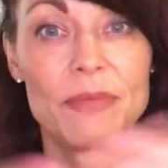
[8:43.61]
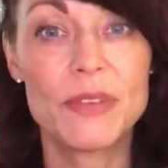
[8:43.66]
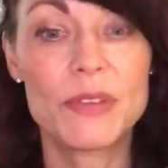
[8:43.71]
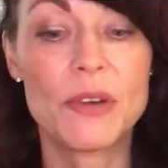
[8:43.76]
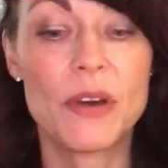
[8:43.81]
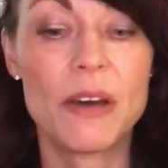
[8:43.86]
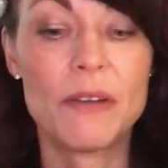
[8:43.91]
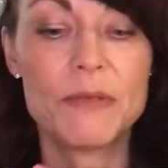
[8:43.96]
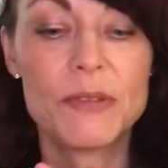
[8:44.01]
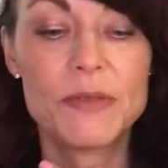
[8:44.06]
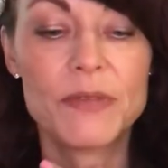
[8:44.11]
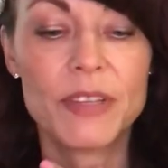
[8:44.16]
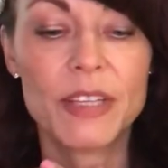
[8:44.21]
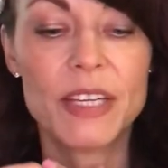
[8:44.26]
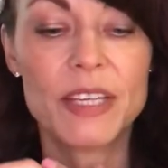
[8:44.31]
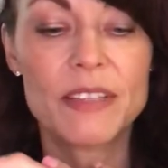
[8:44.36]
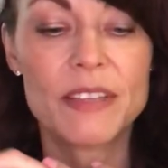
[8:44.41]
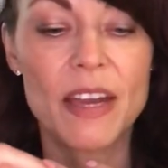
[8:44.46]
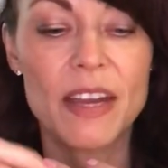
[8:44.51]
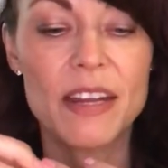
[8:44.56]
So I was really
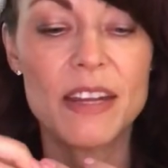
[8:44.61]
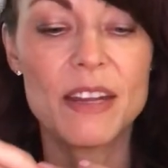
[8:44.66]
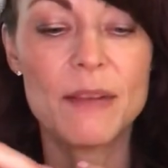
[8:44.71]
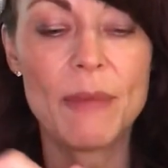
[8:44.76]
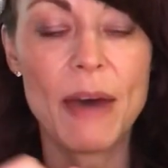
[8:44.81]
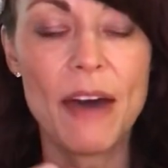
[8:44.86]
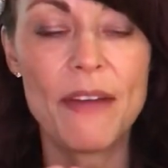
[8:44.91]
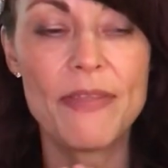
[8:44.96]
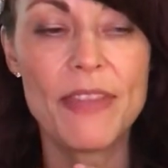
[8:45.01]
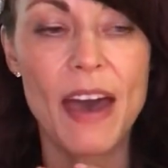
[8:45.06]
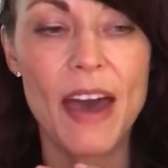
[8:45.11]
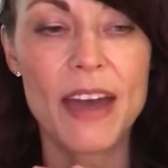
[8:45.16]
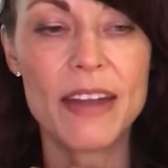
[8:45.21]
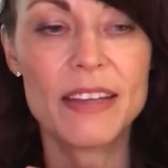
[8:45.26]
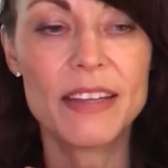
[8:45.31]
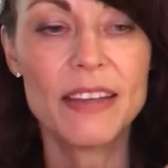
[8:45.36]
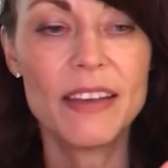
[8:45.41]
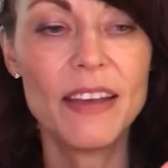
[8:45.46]
excited about that.